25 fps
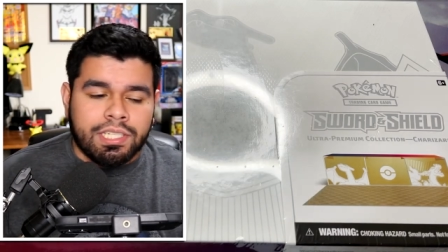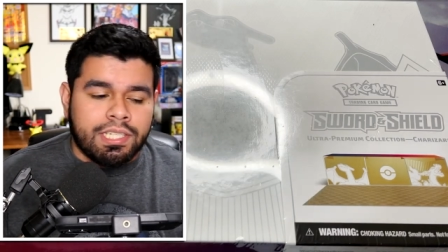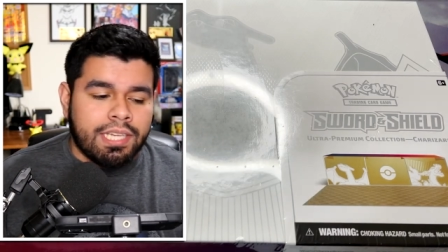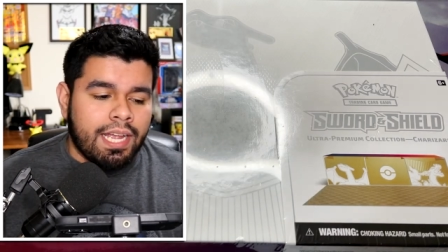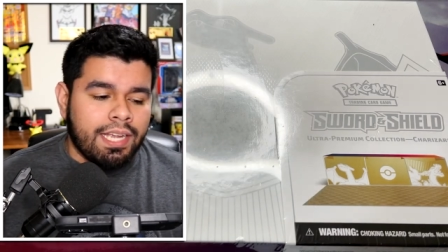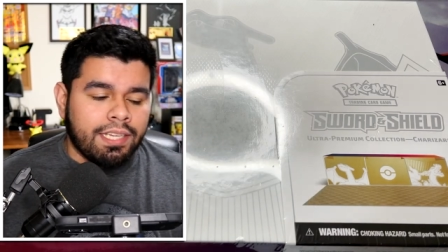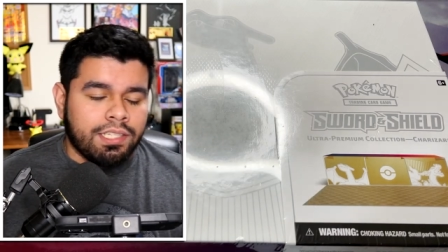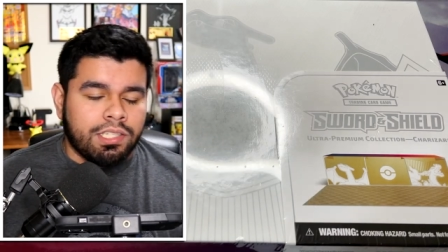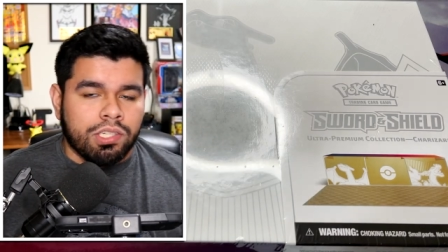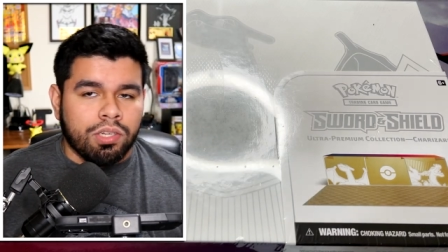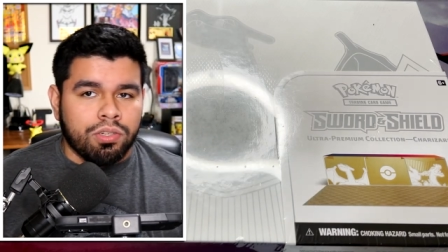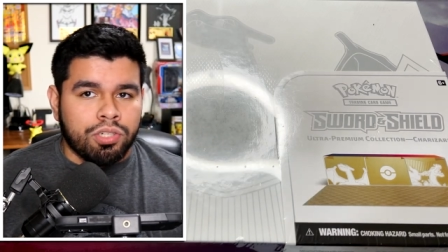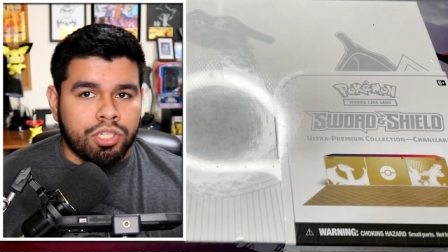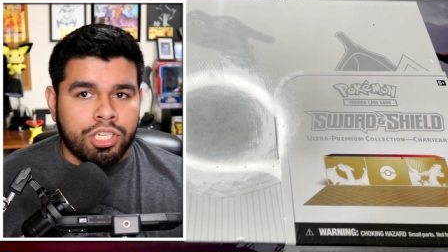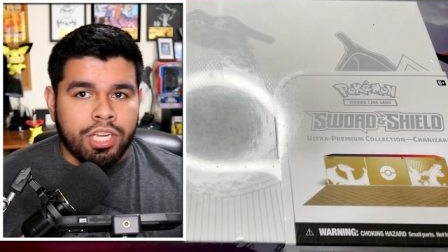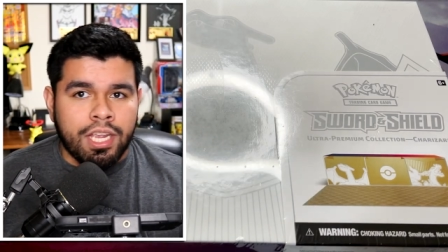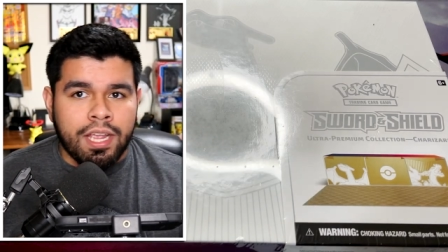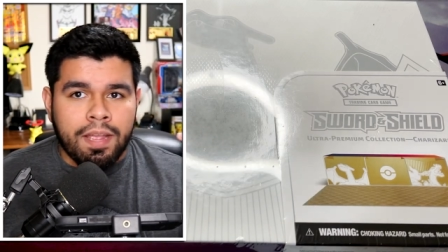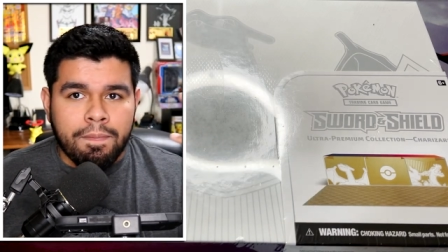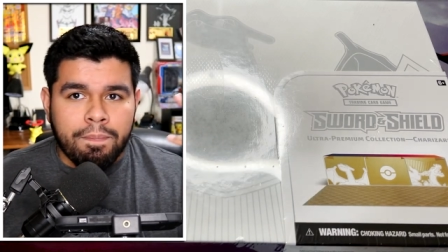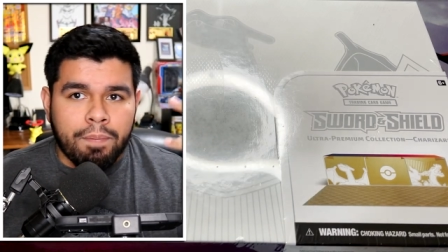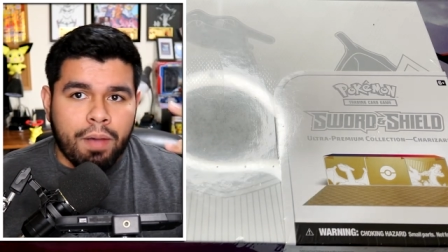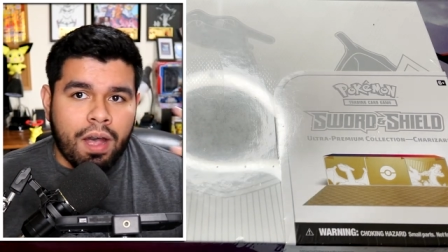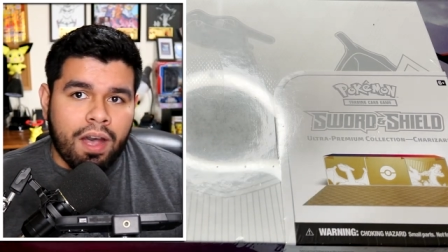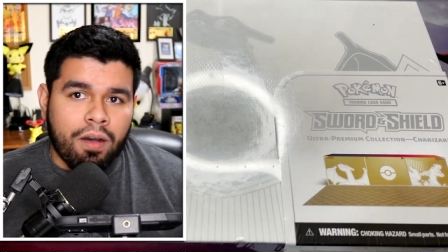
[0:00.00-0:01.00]
set, so
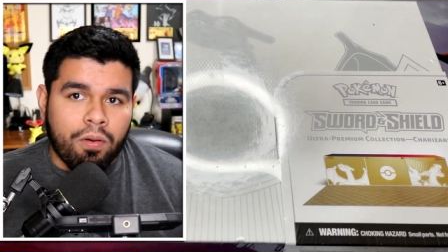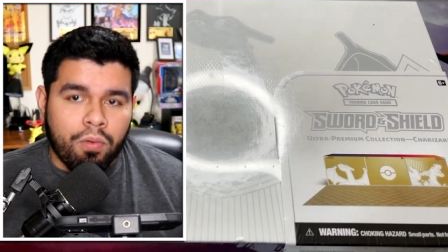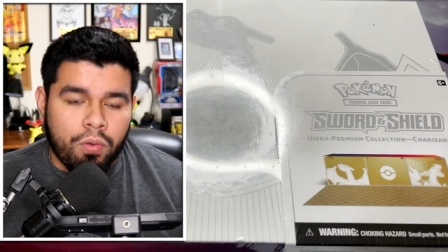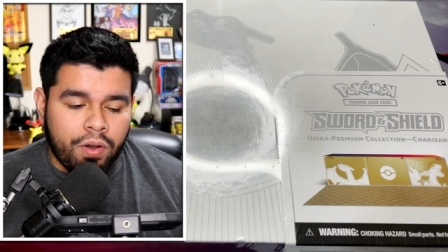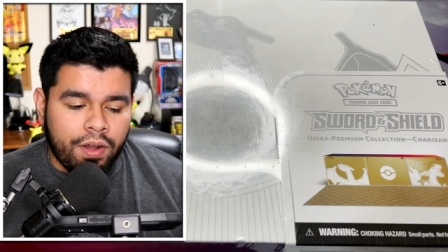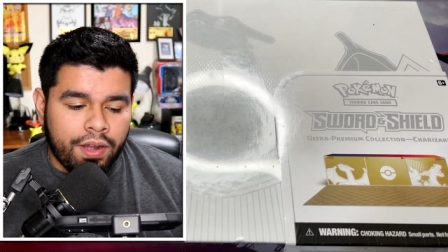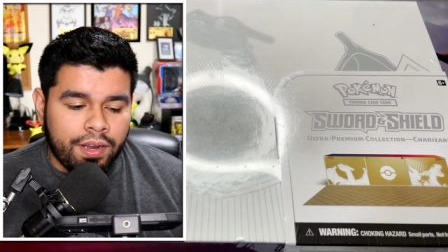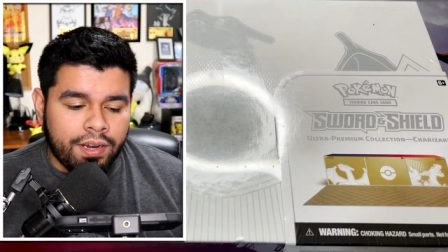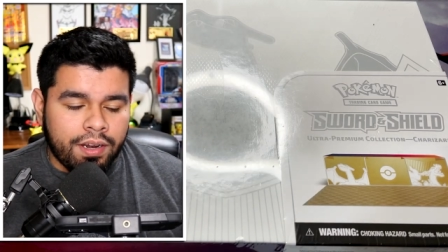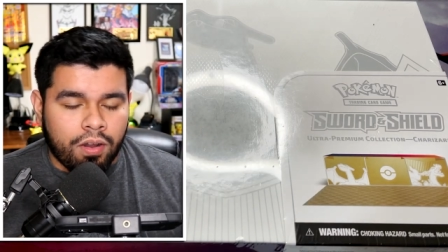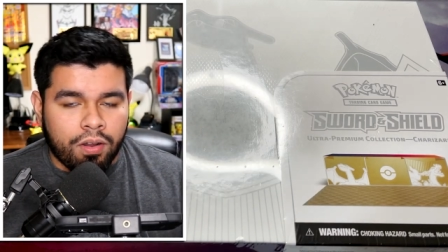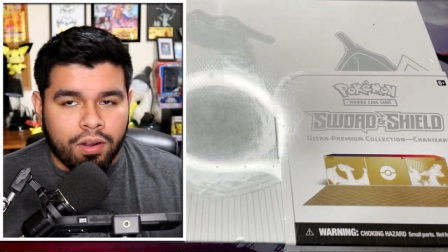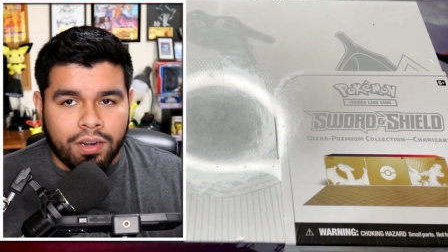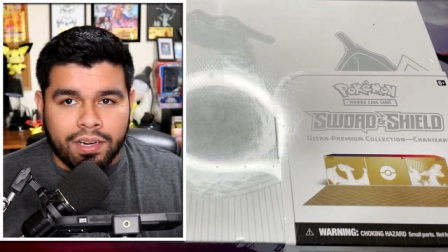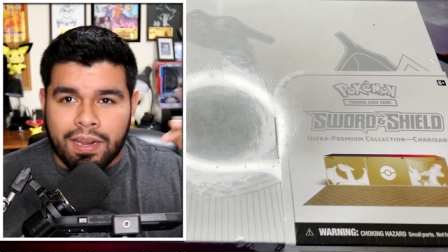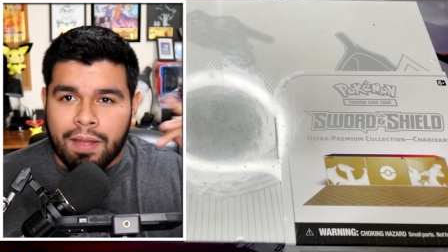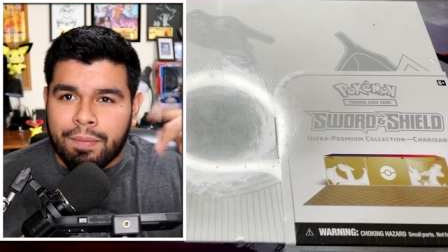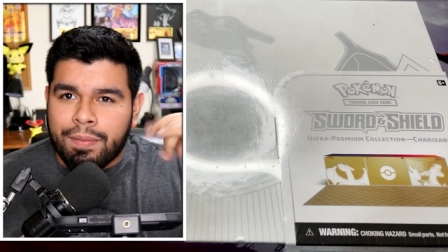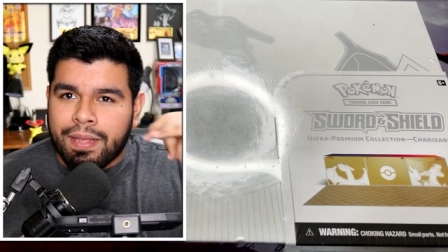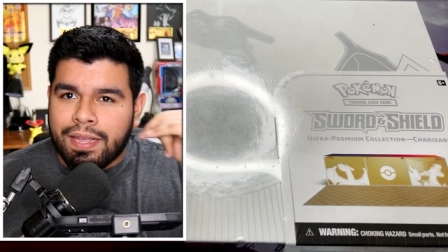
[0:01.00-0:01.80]
she bought one, or I